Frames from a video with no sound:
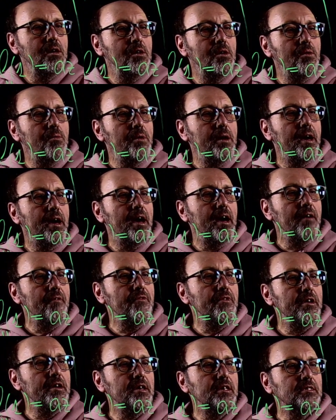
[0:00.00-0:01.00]
we have
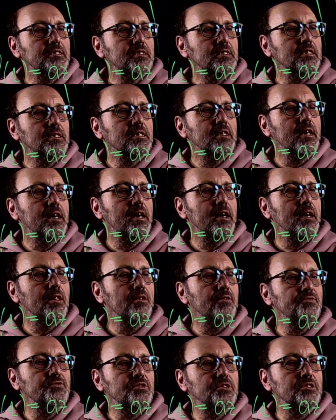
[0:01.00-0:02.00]
this L
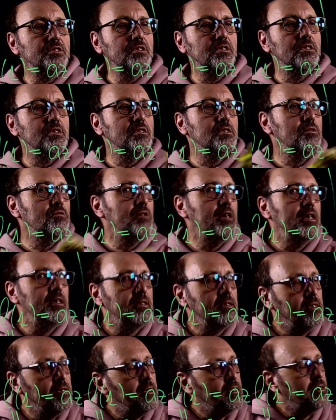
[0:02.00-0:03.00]
of z, right?
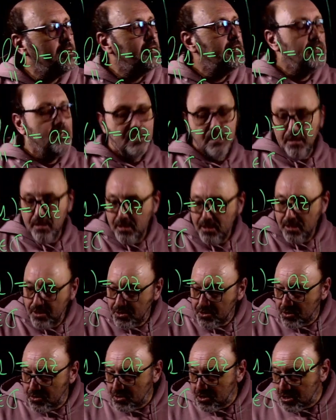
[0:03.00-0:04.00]

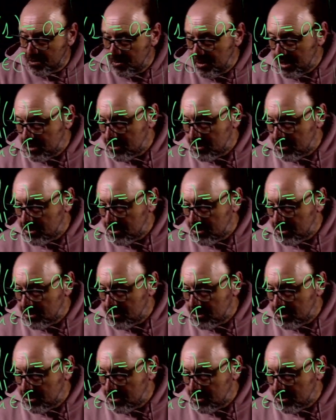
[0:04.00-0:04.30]
So this means